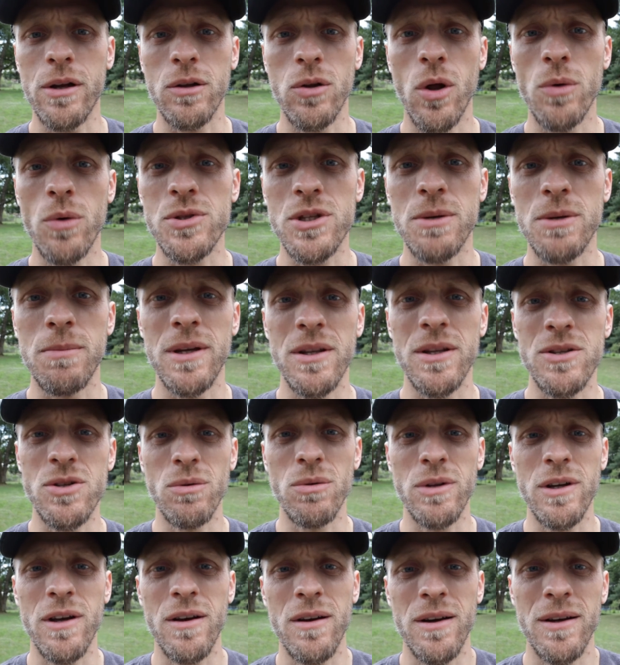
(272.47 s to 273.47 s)
close to me. It's
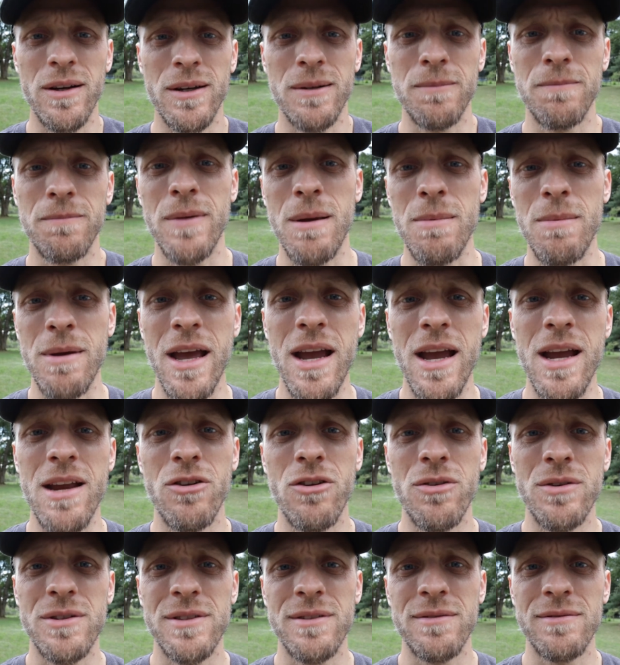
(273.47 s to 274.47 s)
only maybe
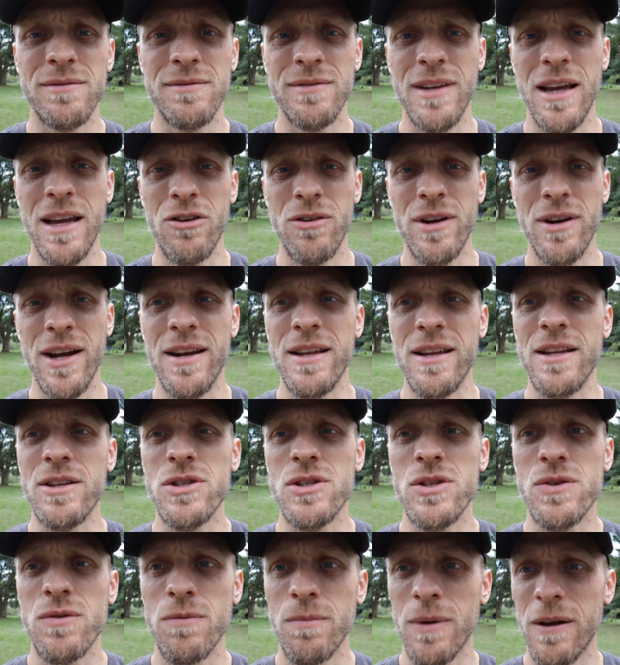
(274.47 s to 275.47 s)
8 or 9
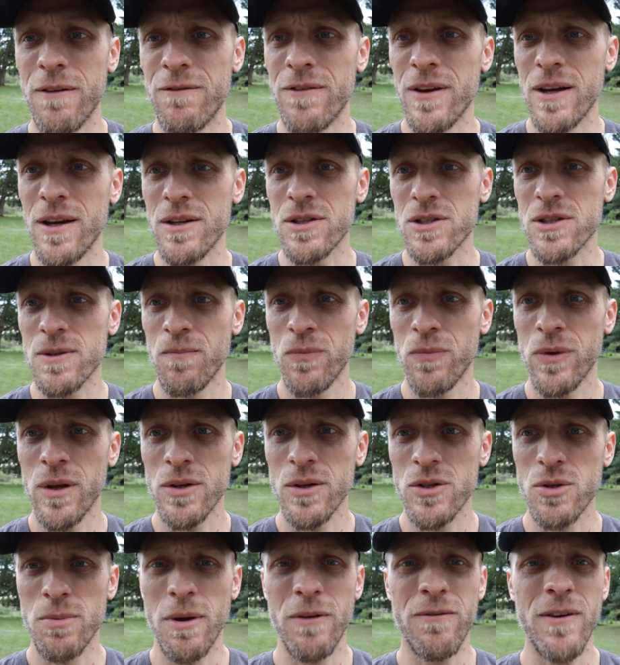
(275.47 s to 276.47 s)
inches from my face,
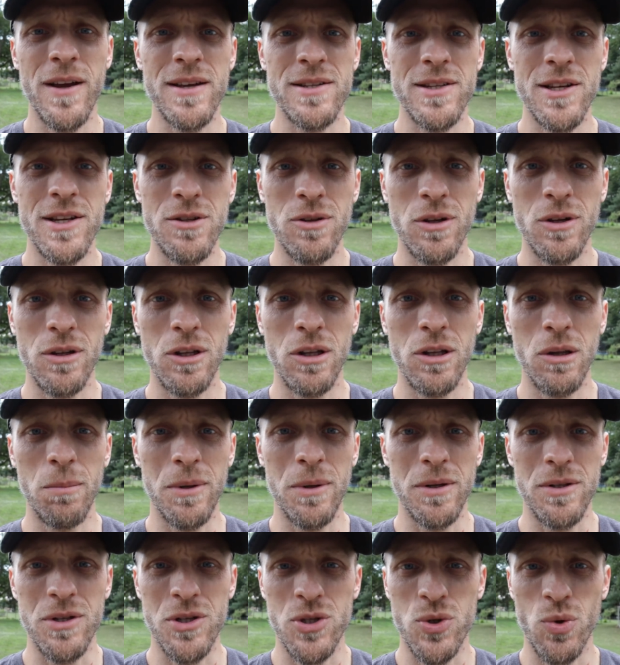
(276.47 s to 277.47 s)
so my face does look a little
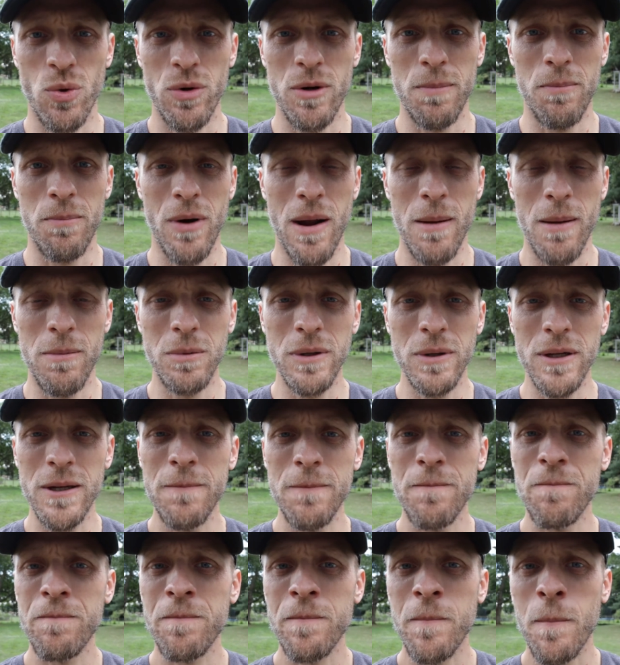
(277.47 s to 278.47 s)
bit distorted probably,